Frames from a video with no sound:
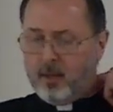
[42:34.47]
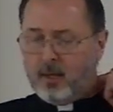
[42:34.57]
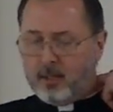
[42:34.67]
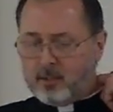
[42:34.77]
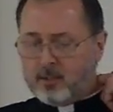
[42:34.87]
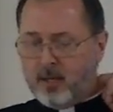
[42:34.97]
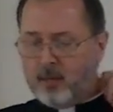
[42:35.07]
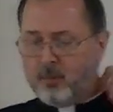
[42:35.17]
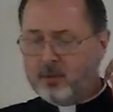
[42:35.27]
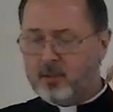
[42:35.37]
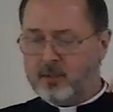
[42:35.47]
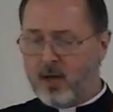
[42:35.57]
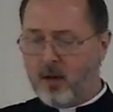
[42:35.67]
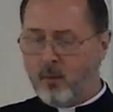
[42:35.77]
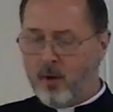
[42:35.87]
his table does
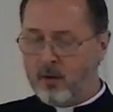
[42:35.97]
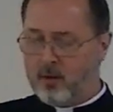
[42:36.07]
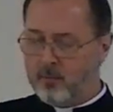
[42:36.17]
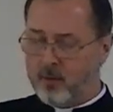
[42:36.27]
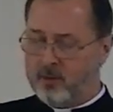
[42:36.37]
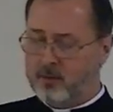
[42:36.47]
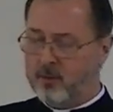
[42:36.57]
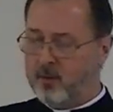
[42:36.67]
not welcome us.